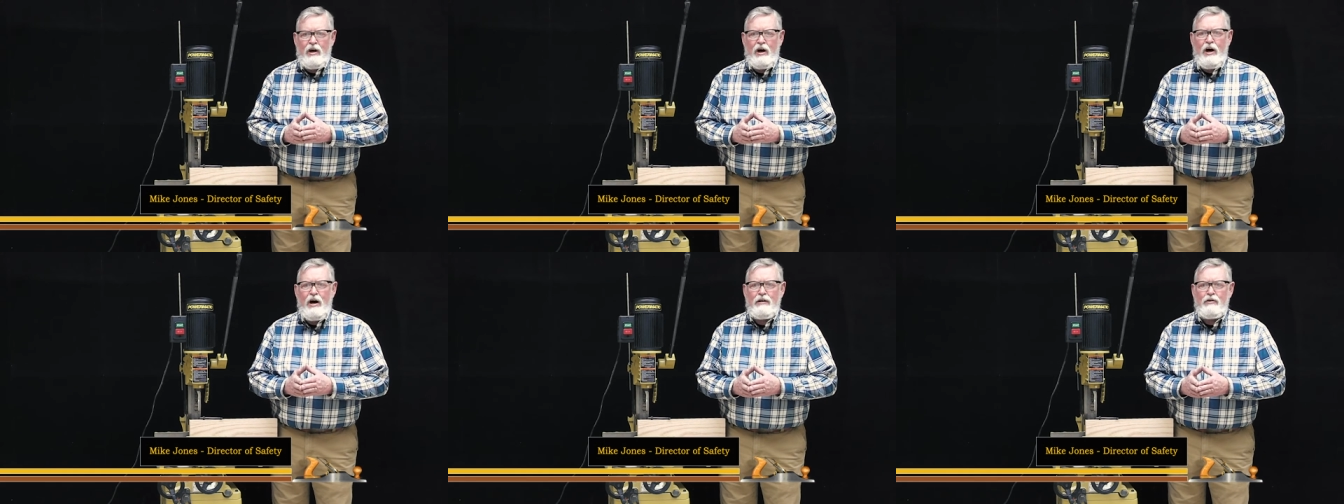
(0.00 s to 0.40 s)

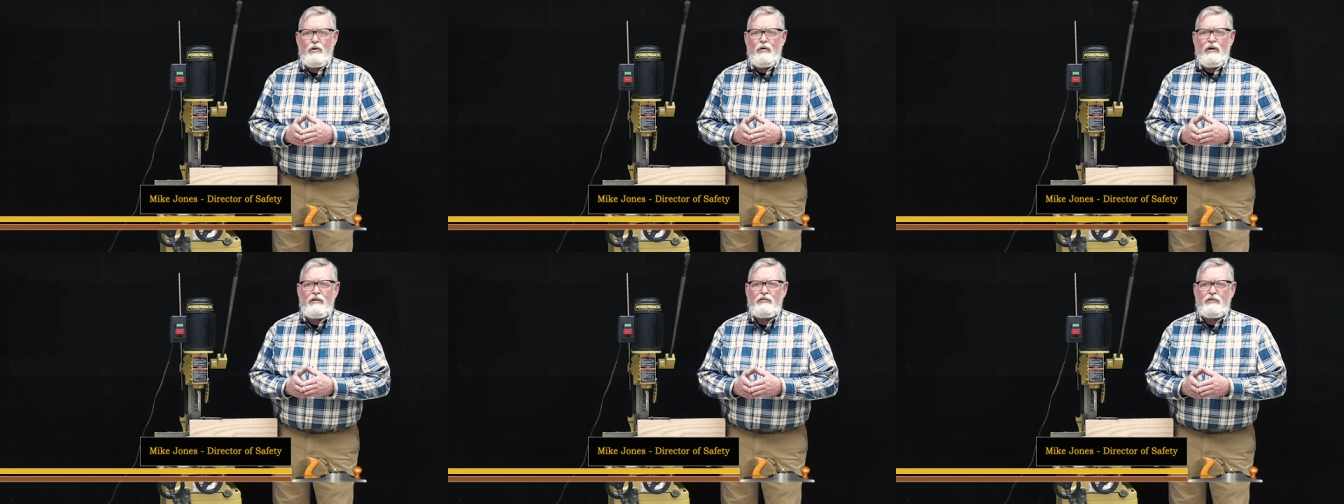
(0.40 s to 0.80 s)

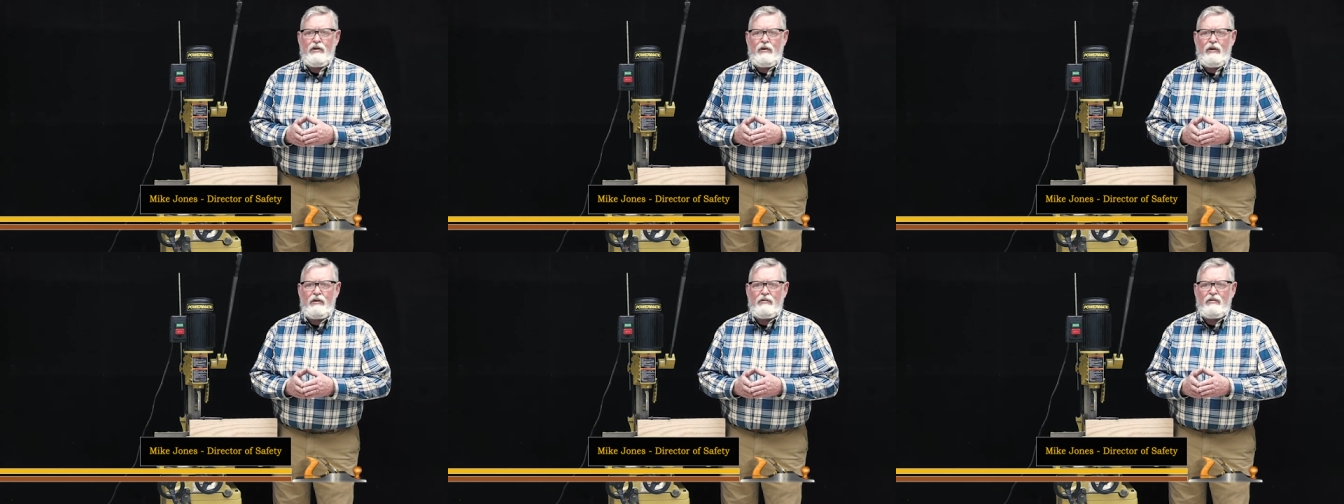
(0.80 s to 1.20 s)
ongoing
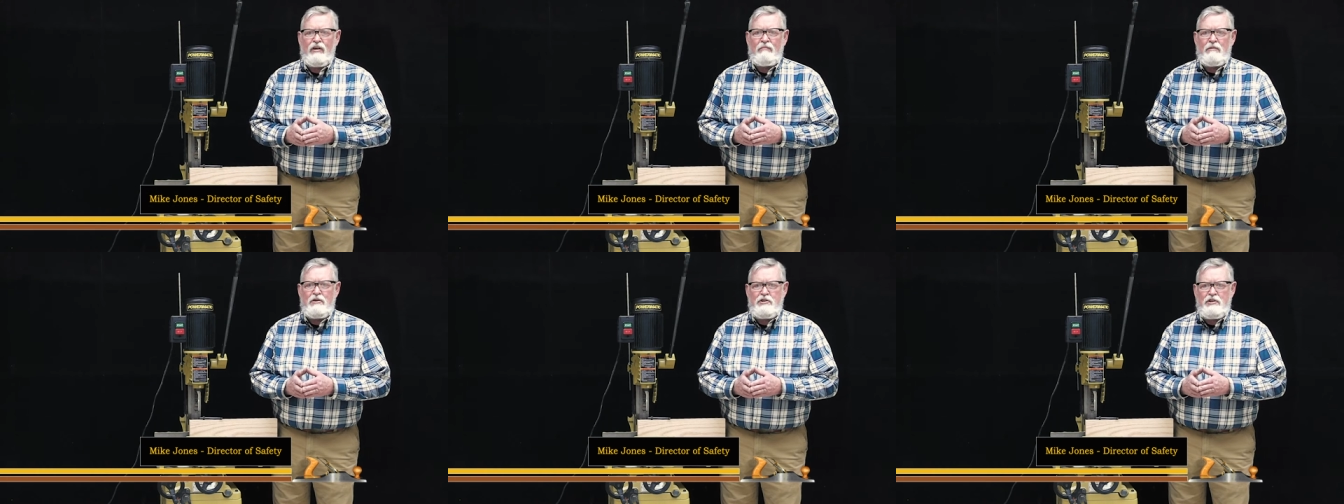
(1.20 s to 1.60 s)
series
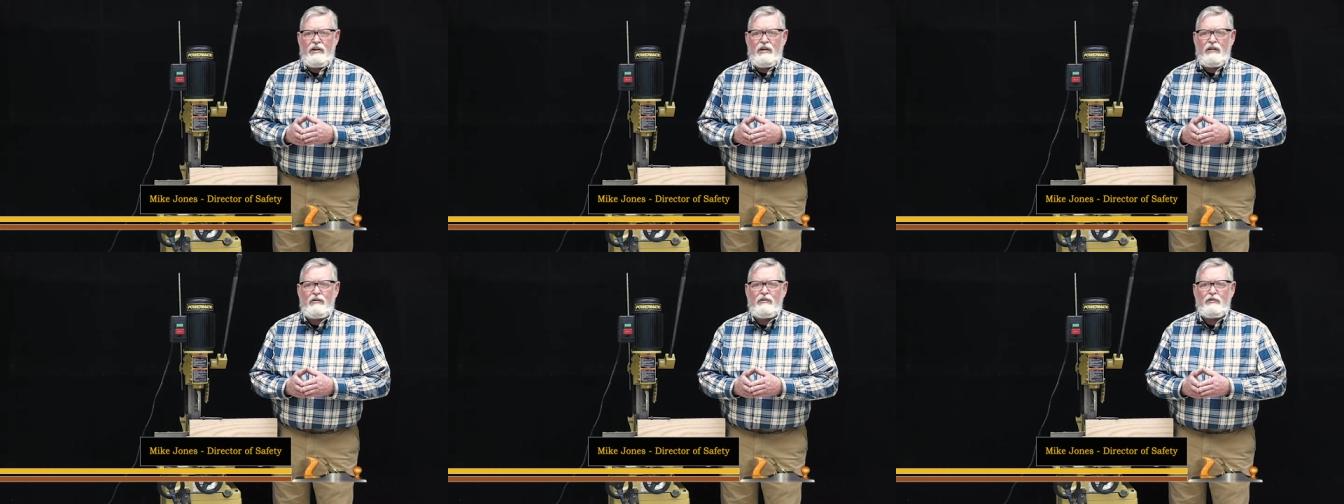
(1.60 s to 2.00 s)
of
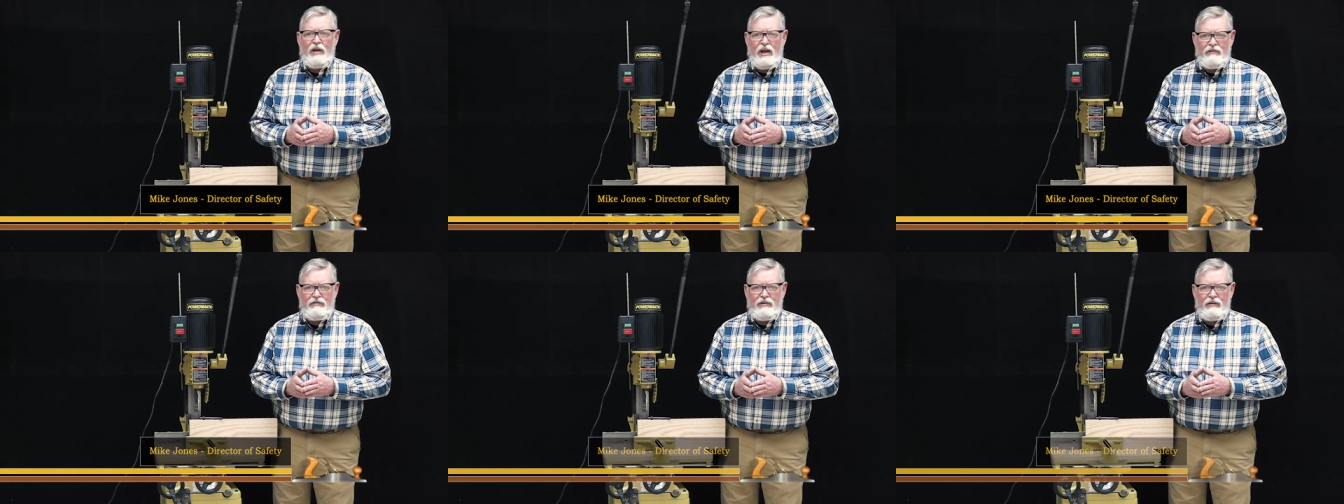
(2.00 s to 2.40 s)
machine
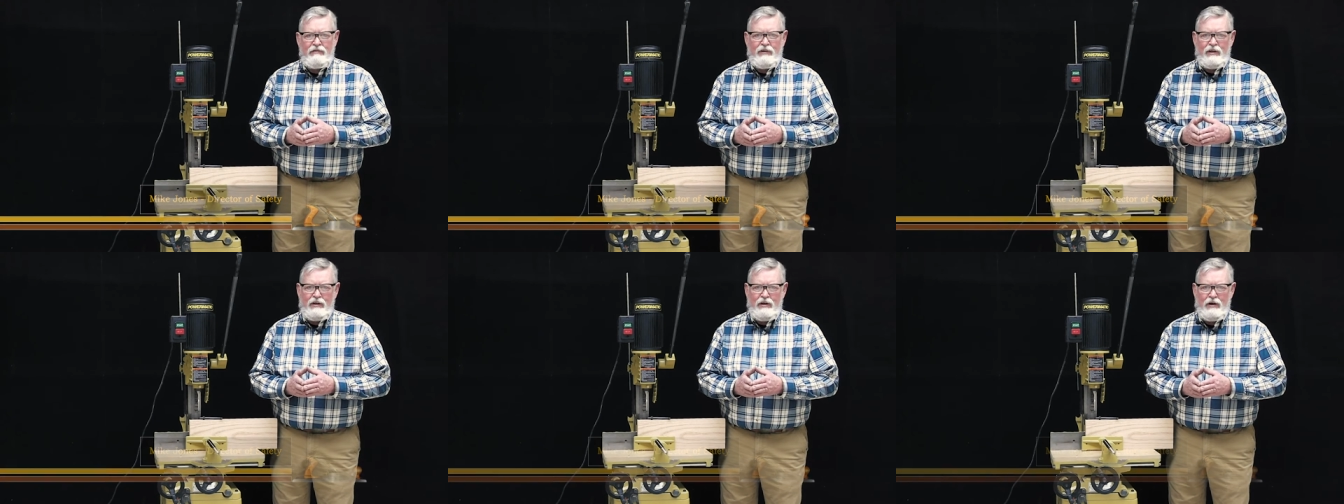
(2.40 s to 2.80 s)
safety
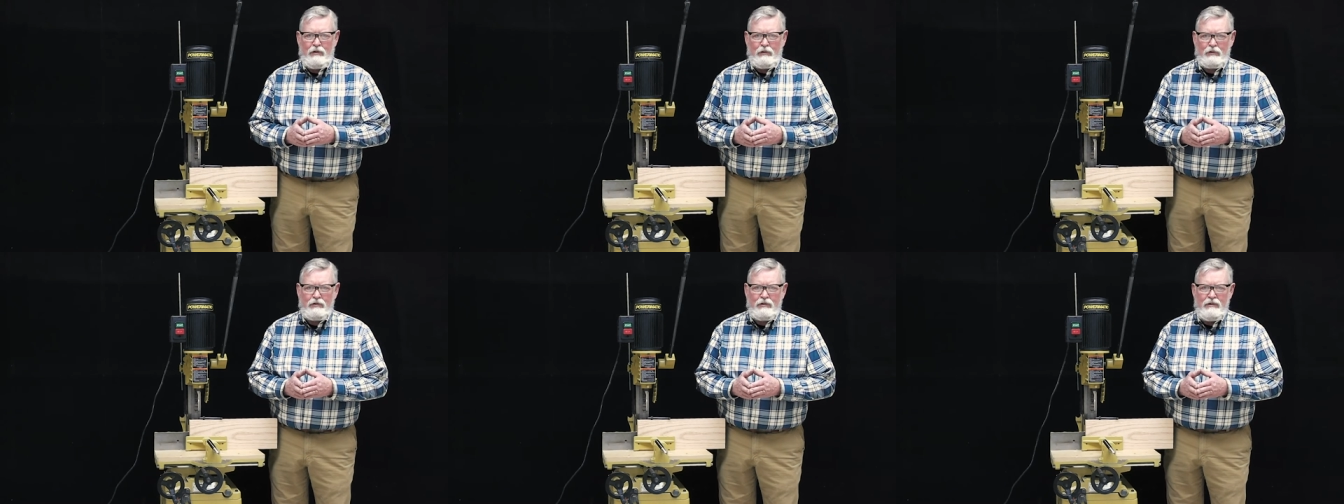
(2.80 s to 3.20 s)

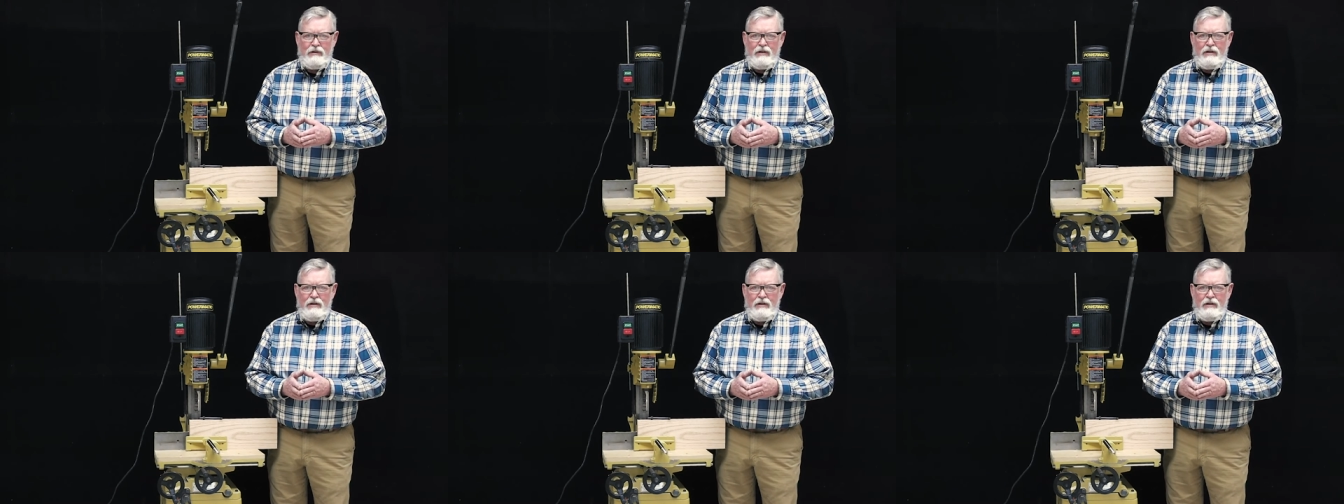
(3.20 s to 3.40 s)
videos.